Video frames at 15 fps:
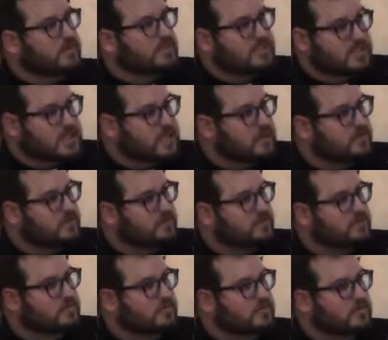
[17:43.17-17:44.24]
sin,
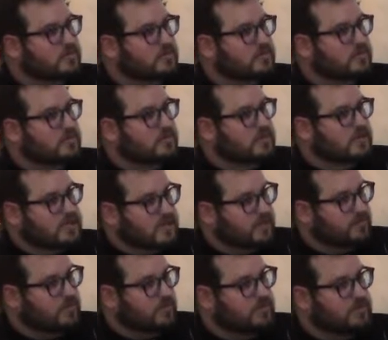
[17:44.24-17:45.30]
the
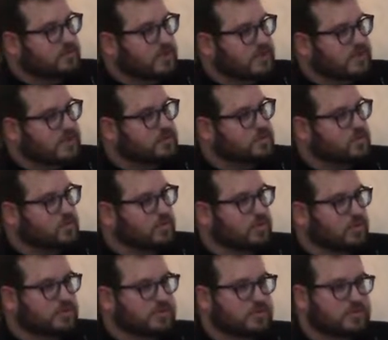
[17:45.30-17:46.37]
devil, and this
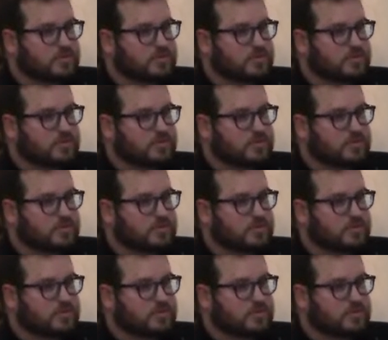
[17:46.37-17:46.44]
world,